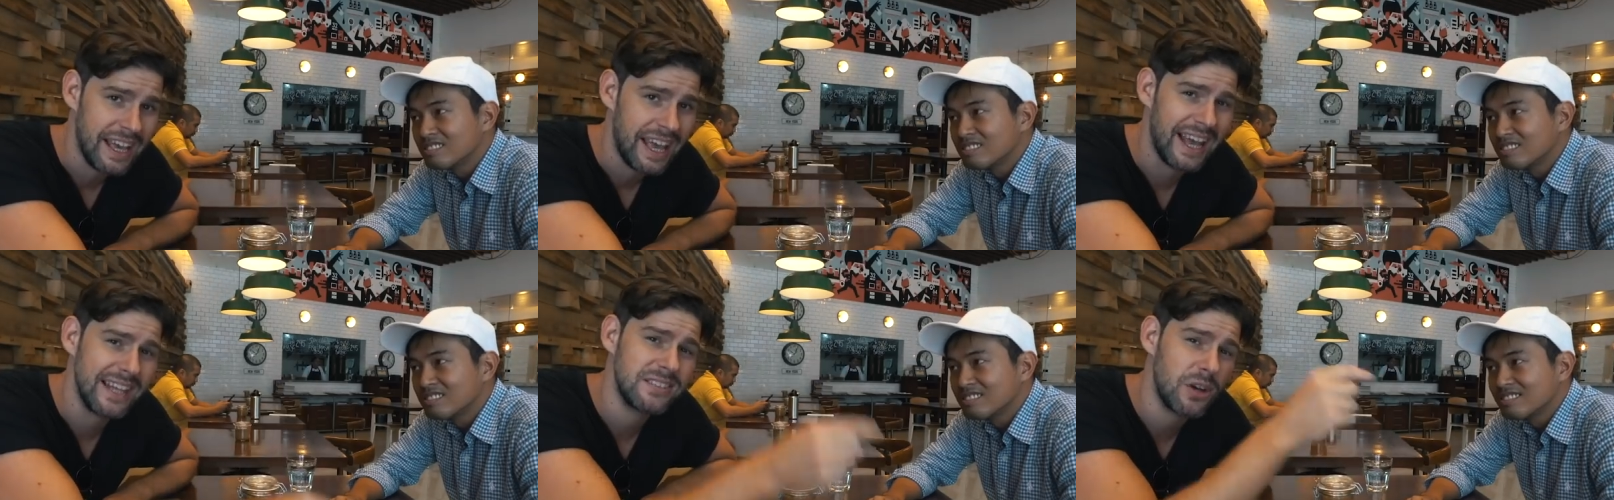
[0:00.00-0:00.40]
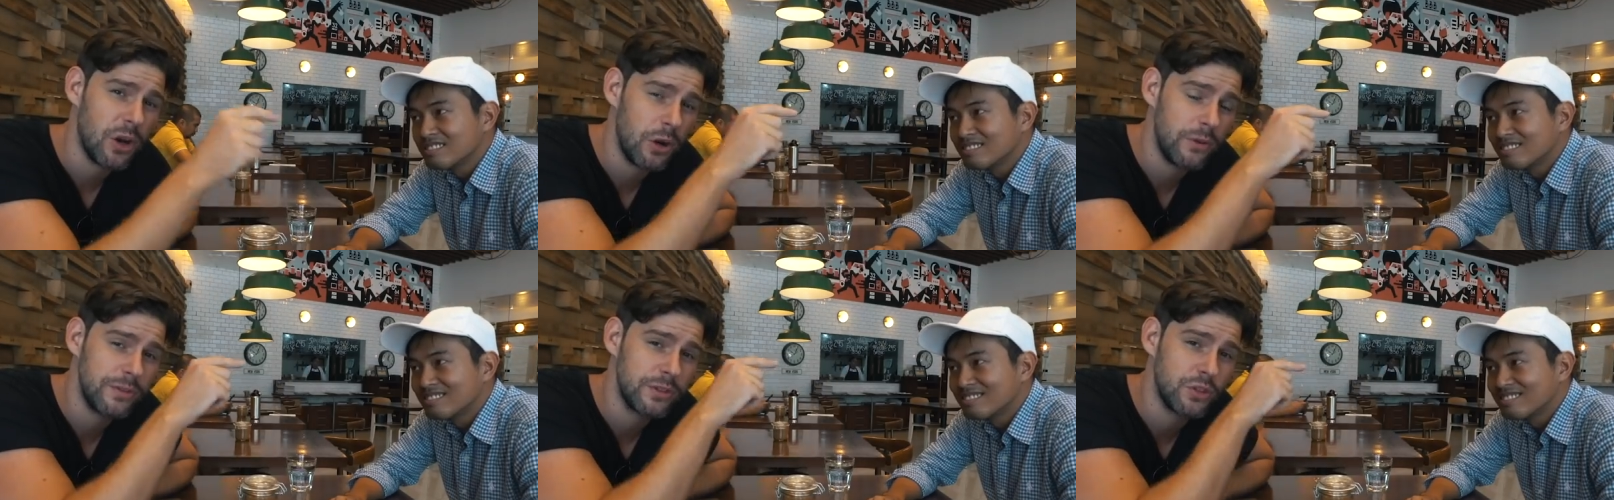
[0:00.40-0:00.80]
Speaker 1: heads on
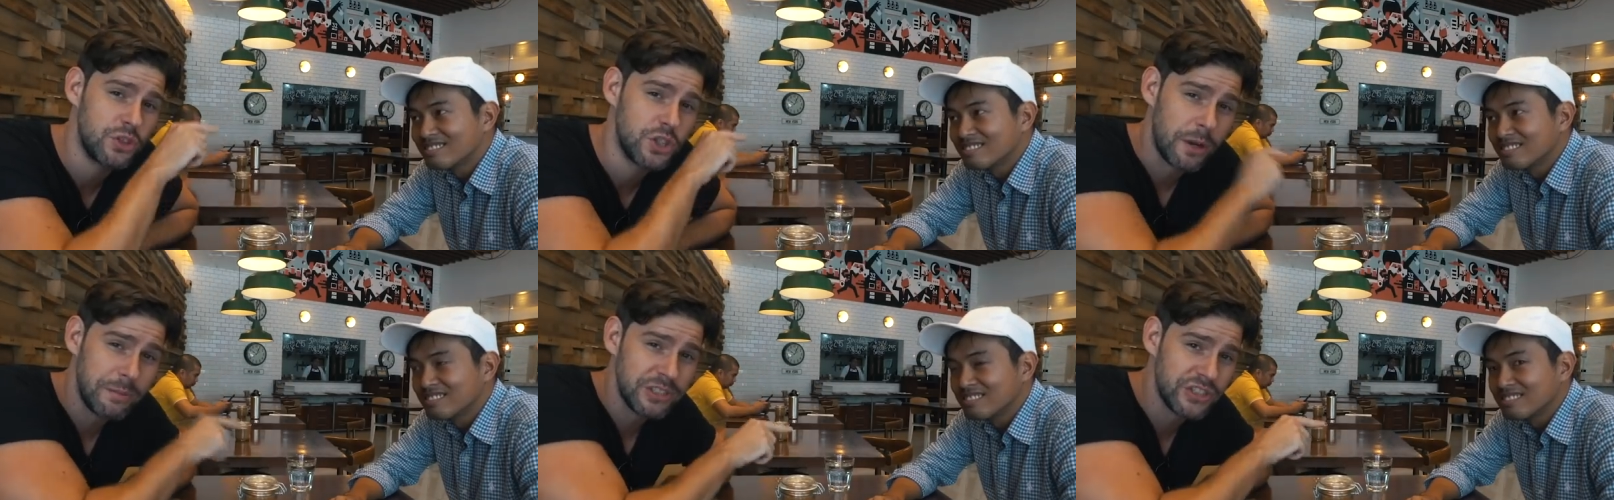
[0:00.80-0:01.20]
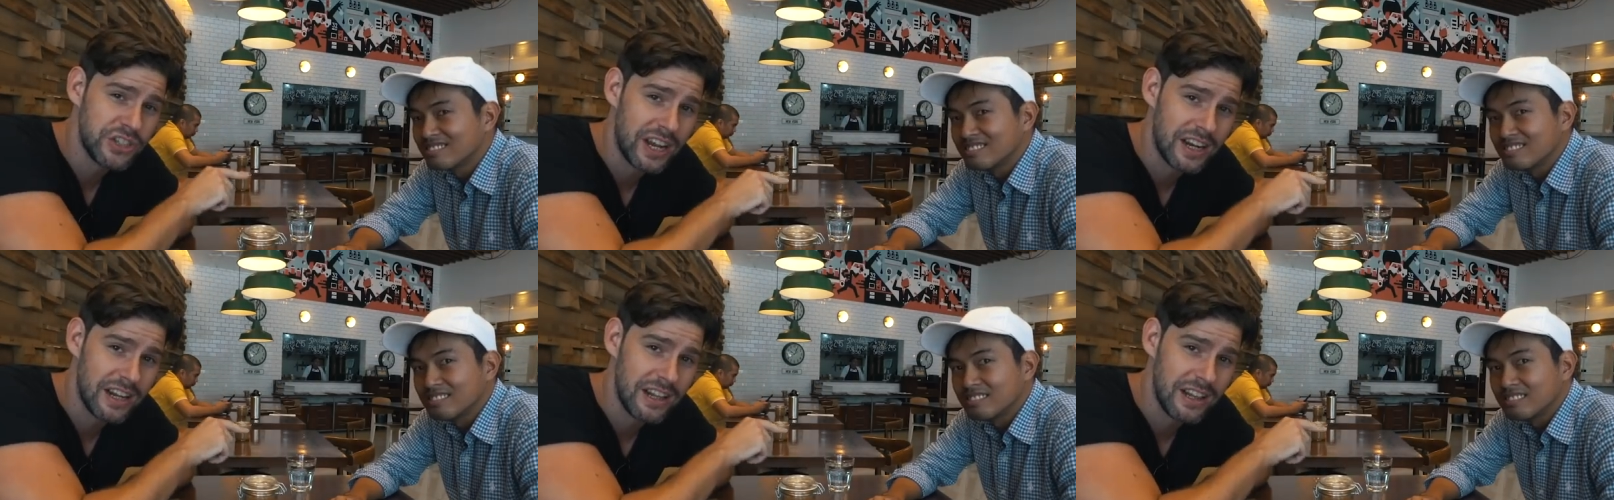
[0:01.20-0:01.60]
over to Jobert's
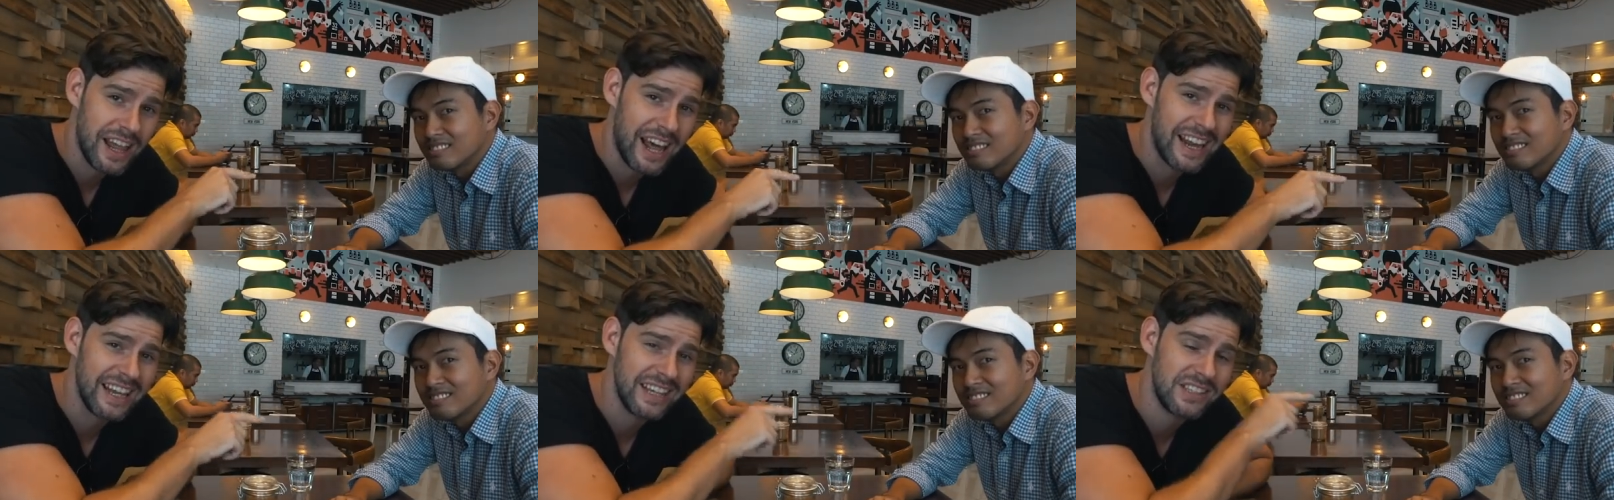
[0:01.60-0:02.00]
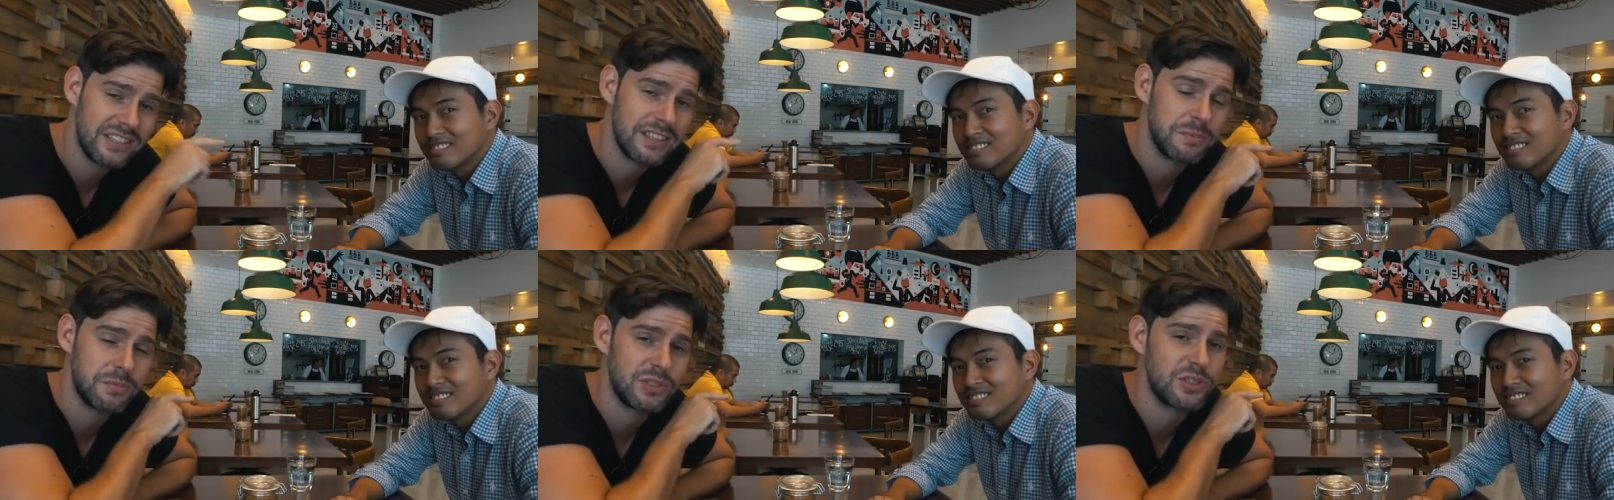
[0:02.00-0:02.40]
channel and hits
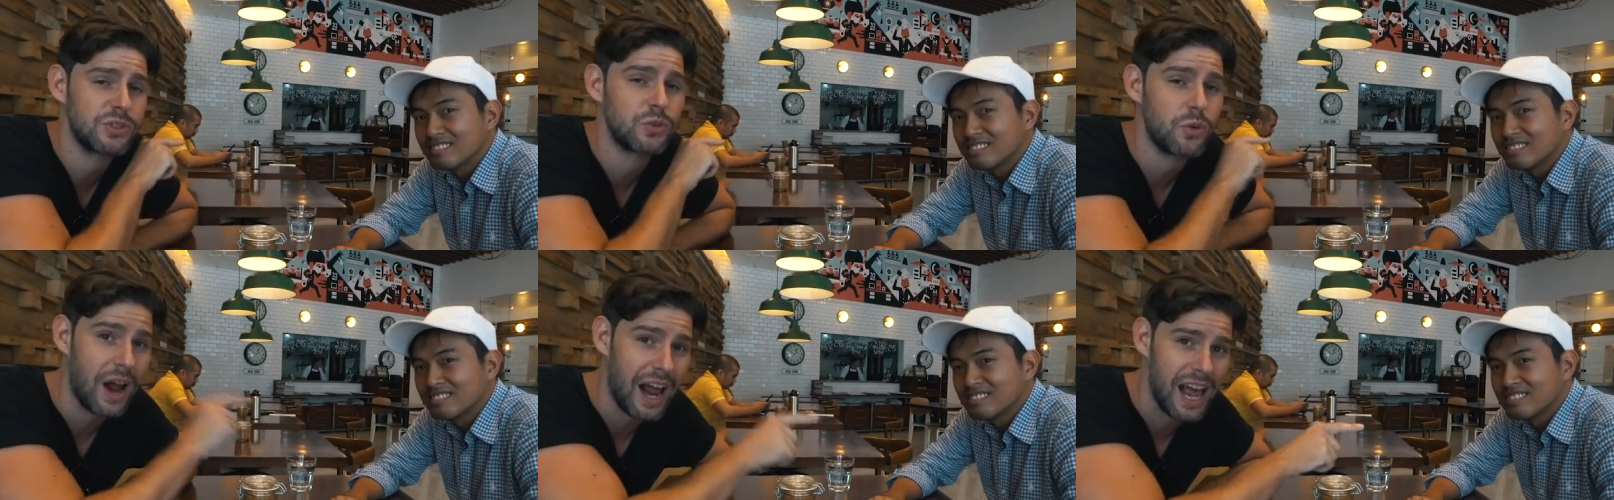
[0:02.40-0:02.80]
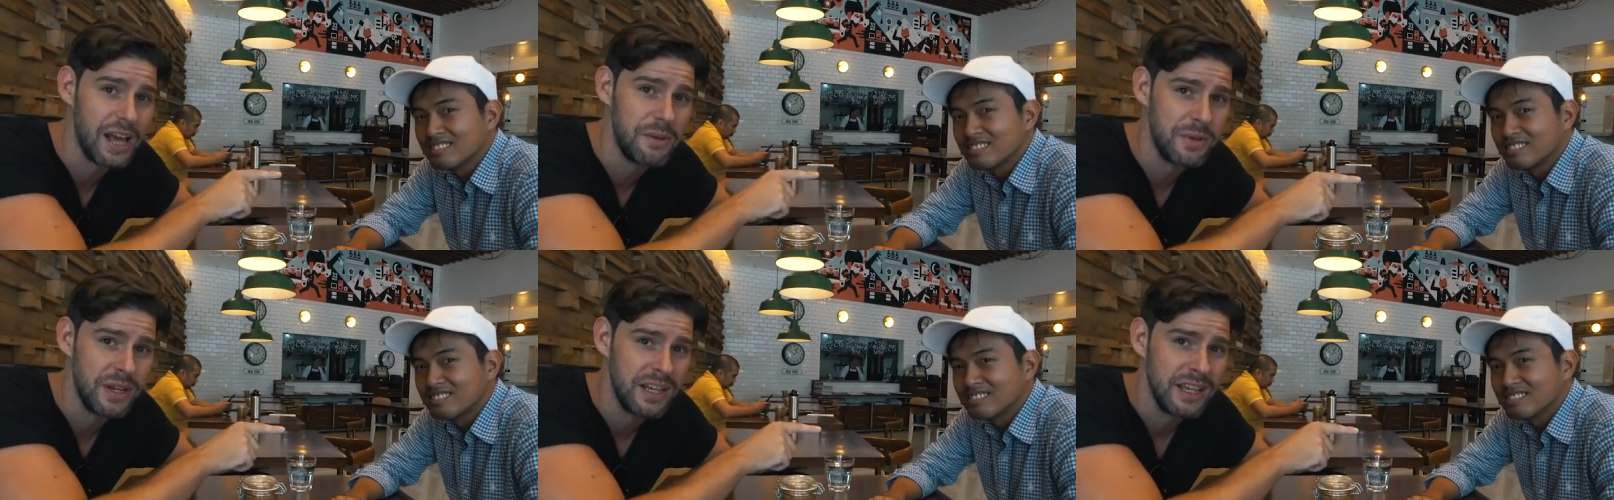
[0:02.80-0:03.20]

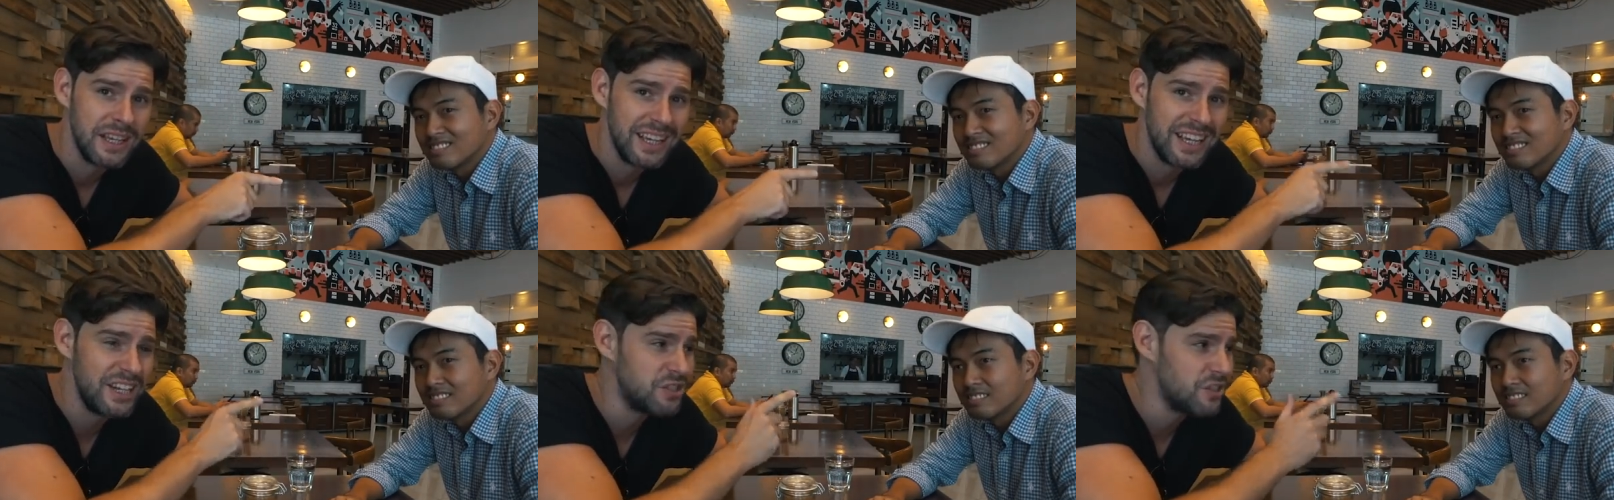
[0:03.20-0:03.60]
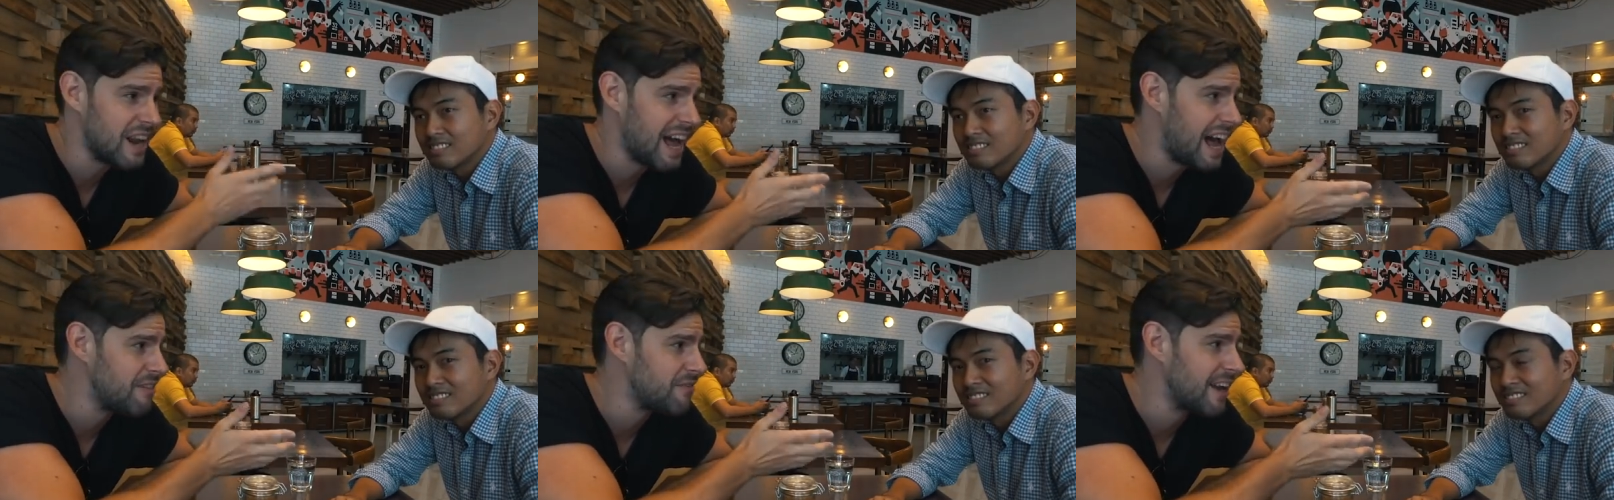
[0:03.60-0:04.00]
subscribe, he should
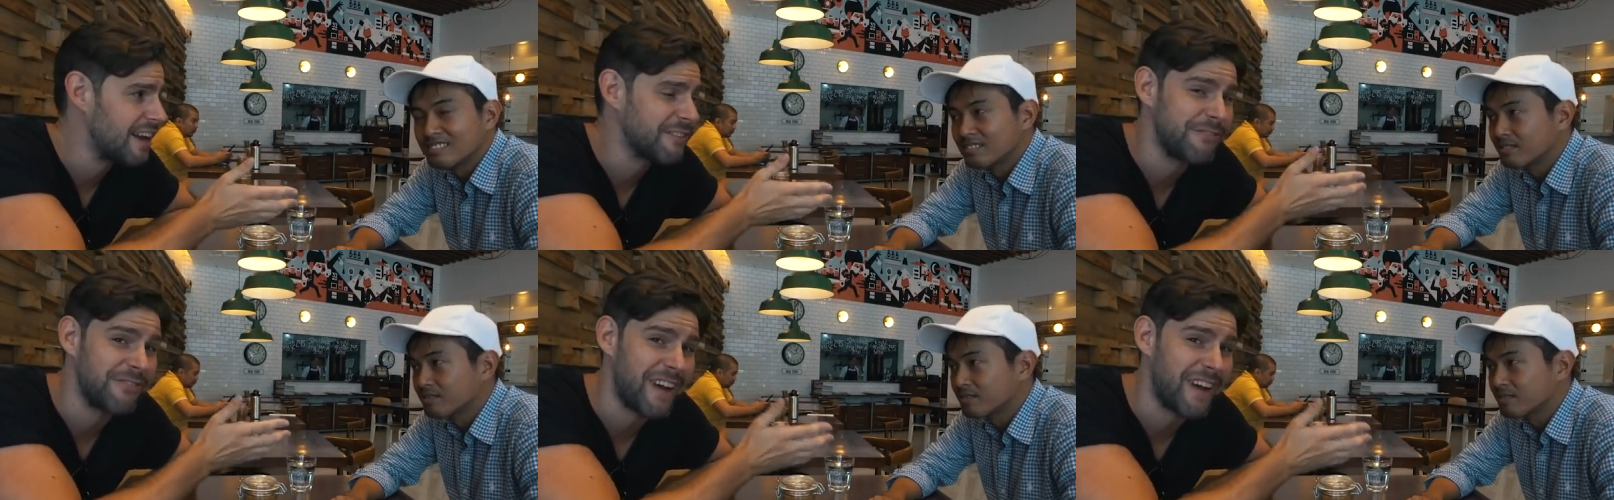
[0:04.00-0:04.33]
have like